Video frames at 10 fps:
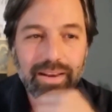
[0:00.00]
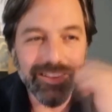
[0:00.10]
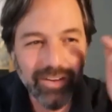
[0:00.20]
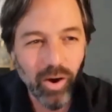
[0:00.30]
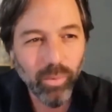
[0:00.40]

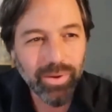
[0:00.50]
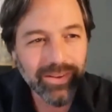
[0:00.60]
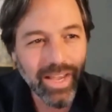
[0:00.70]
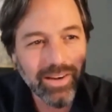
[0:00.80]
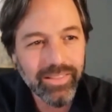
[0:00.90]
it's always
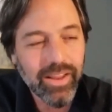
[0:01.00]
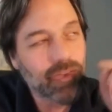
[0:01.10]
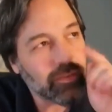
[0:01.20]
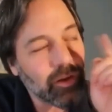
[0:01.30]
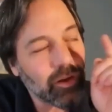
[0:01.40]
kind of there.
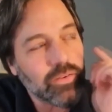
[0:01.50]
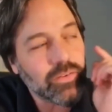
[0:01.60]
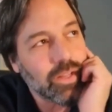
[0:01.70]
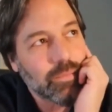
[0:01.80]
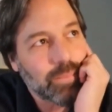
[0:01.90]
There's
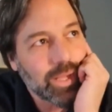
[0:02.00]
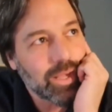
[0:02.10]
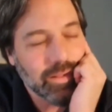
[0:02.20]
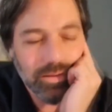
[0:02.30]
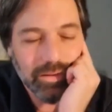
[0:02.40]
going to
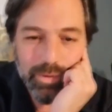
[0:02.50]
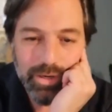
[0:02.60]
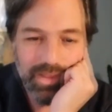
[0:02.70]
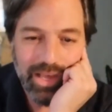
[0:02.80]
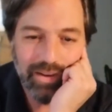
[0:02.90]
be a little
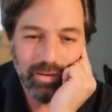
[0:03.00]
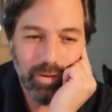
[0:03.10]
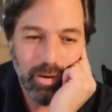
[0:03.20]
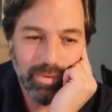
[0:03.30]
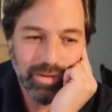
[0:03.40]
bit of that
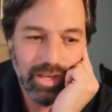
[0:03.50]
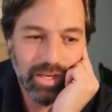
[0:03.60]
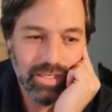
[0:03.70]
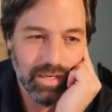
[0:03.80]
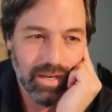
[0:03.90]

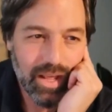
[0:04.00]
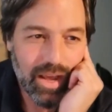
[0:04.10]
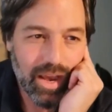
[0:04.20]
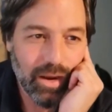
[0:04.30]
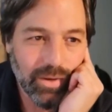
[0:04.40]
experimentation.
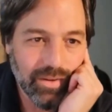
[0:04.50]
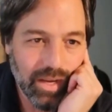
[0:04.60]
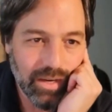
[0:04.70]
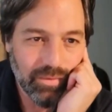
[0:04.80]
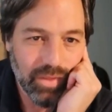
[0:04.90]
I always
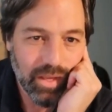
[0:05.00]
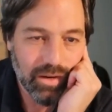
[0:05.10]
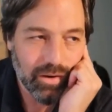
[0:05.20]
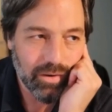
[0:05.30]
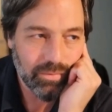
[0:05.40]
kind of
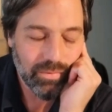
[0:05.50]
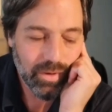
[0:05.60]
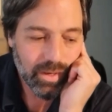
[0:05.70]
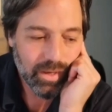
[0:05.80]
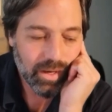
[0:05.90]
think of,
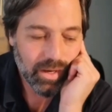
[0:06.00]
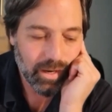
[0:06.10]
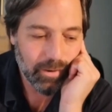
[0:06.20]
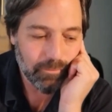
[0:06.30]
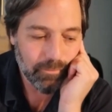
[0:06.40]

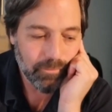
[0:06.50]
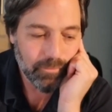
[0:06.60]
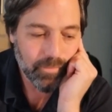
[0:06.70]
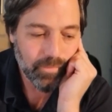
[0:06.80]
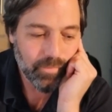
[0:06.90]

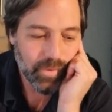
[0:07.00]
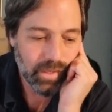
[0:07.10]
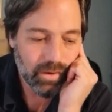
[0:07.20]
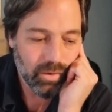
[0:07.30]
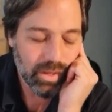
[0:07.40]

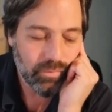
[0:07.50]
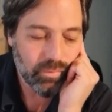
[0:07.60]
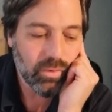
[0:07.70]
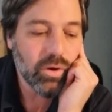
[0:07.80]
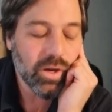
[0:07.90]
you know, if
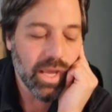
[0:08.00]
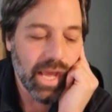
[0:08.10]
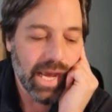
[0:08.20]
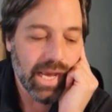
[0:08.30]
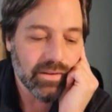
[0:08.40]
you look
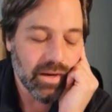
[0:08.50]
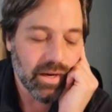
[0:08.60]
at